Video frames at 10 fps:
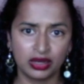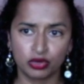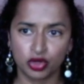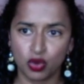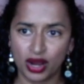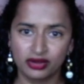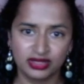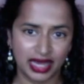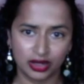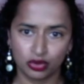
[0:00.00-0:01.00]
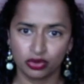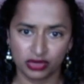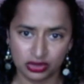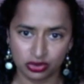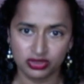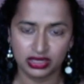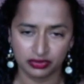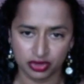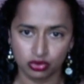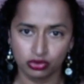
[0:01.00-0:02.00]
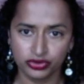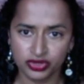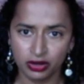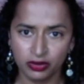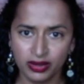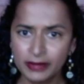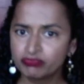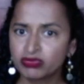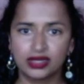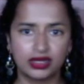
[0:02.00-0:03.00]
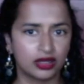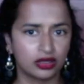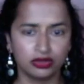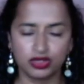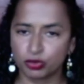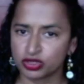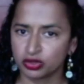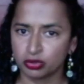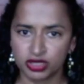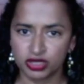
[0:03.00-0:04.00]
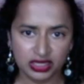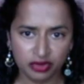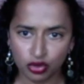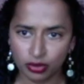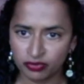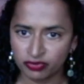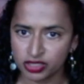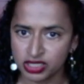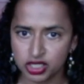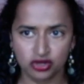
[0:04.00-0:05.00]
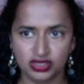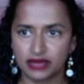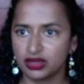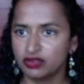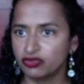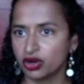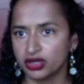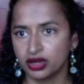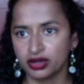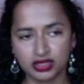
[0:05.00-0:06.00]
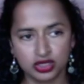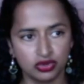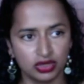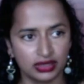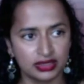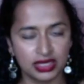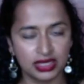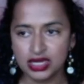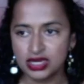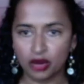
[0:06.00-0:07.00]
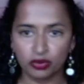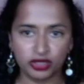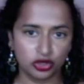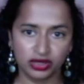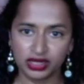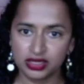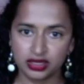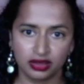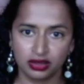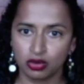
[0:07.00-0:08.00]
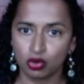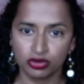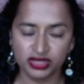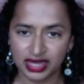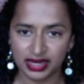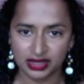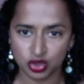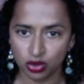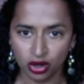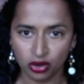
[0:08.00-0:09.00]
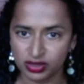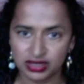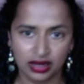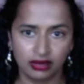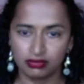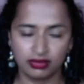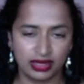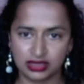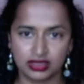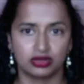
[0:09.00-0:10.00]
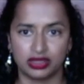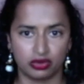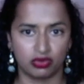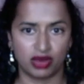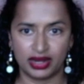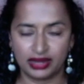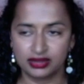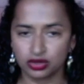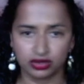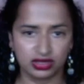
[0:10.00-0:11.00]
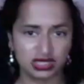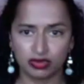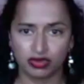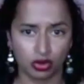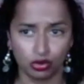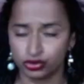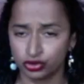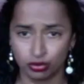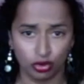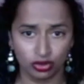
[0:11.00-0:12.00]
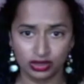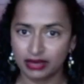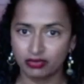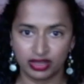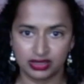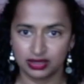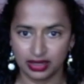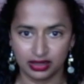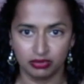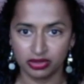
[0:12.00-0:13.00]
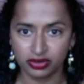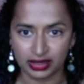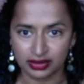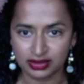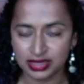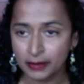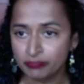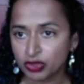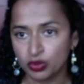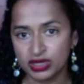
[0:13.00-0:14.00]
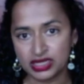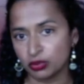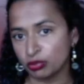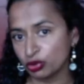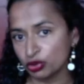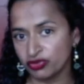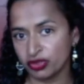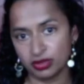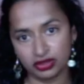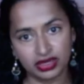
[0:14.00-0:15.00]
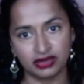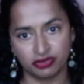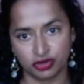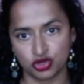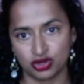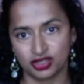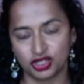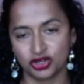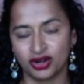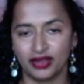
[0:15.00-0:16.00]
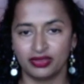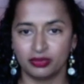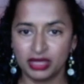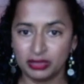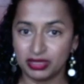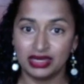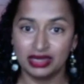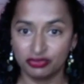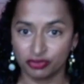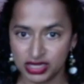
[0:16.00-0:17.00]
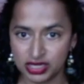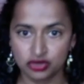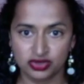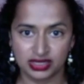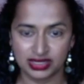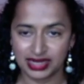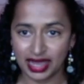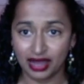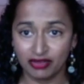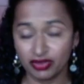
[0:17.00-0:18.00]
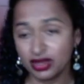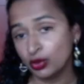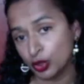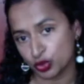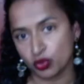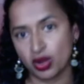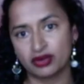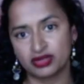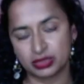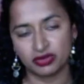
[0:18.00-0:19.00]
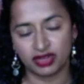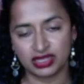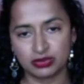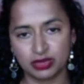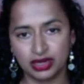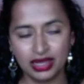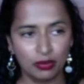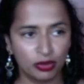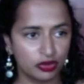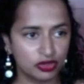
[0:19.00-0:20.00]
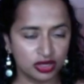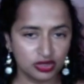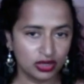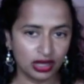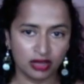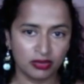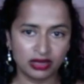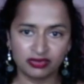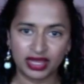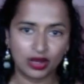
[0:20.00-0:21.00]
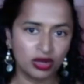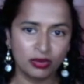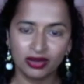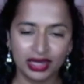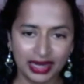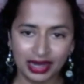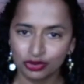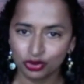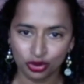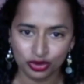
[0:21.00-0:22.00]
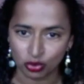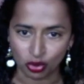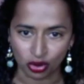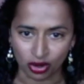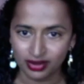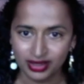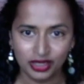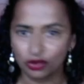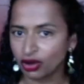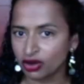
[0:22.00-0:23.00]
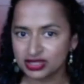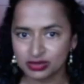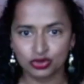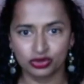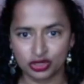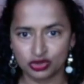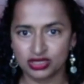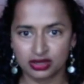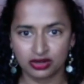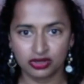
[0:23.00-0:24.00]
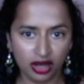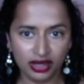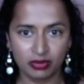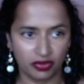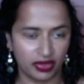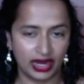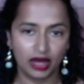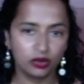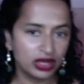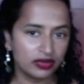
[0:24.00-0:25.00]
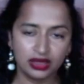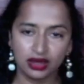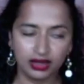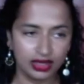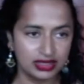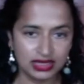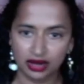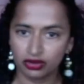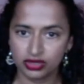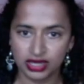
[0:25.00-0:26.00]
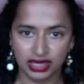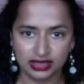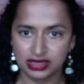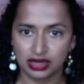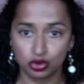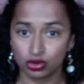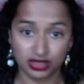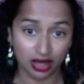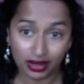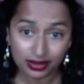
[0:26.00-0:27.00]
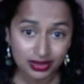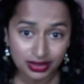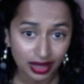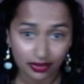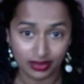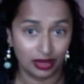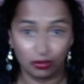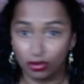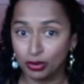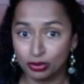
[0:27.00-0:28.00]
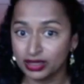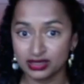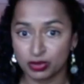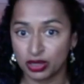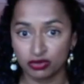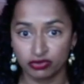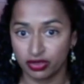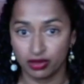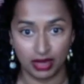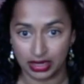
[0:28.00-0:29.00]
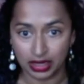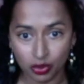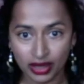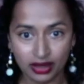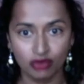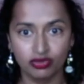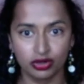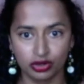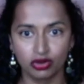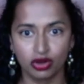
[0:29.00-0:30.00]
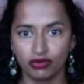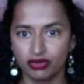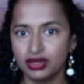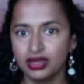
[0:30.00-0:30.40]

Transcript: It requires adequate resourcing of schools, though. It includes personal protective equipment for teachers. I think for our youngest students, not returning to the old status quo is not necessarily the right answer in some of our older, poorly ventilated buildings. We need to improve the building infrastructure and the PPE for teachers and staff, which requires some investment. But there's also an element of like, what about getting outdoors more? You know, there are some school districts that are talking about that. How do we get the young kids out of their desks outdoors? Honestly, I think that probably is better for them anyway, COVID or no COVID.